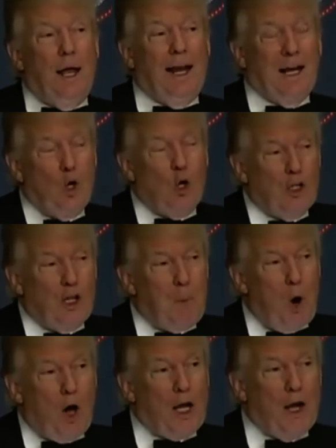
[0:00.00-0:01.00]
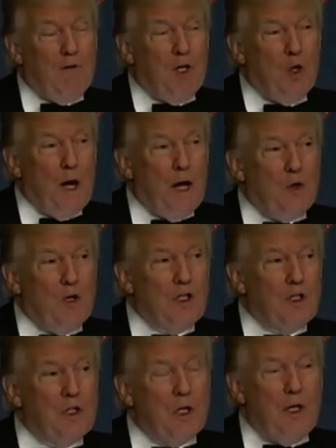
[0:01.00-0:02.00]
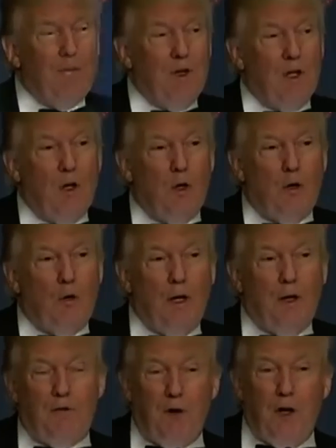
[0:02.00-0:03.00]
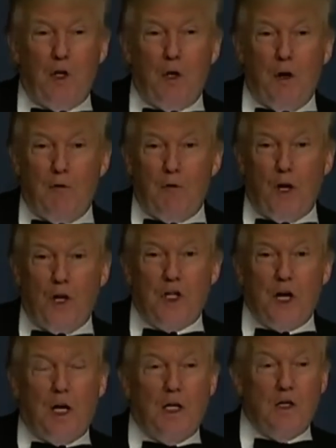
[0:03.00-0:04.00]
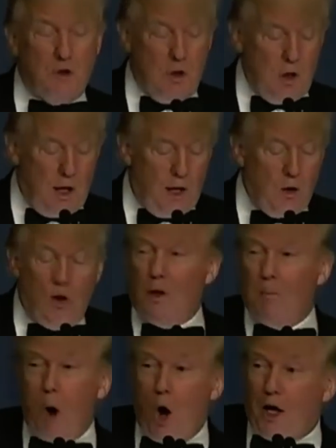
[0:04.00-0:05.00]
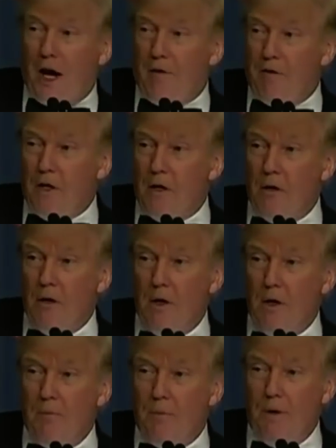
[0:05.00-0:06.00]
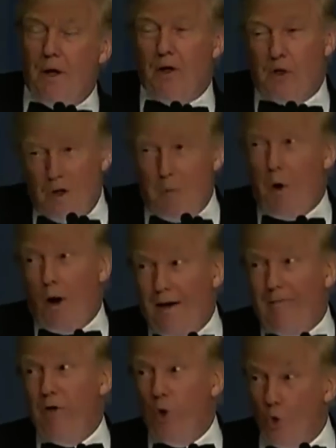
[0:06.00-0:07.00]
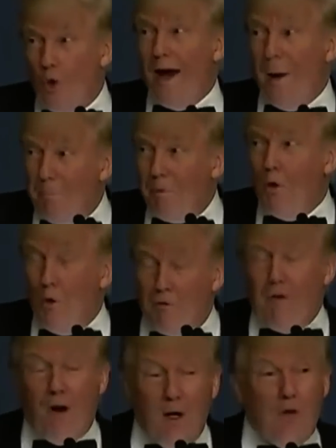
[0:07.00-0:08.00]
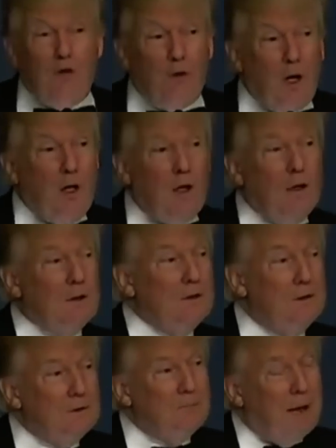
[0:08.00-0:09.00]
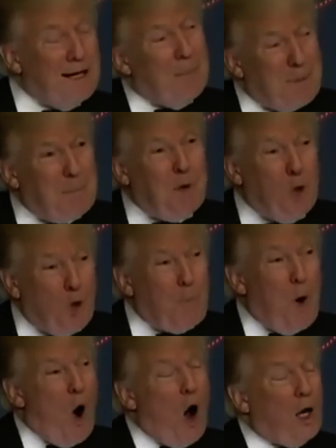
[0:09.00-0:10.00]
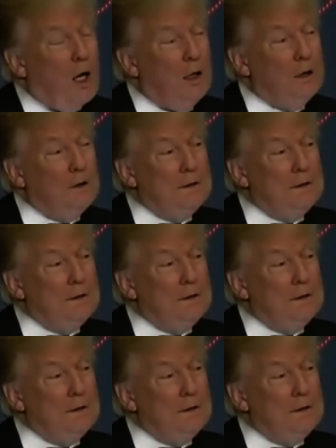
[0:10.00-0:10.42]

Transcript: And I called it a Park Avenue address, even though it really fronted on 42nd Street. I called it Park Avenue. You know, it's on the Park Avenue ramp, in all fairness, right? Might not be pure park.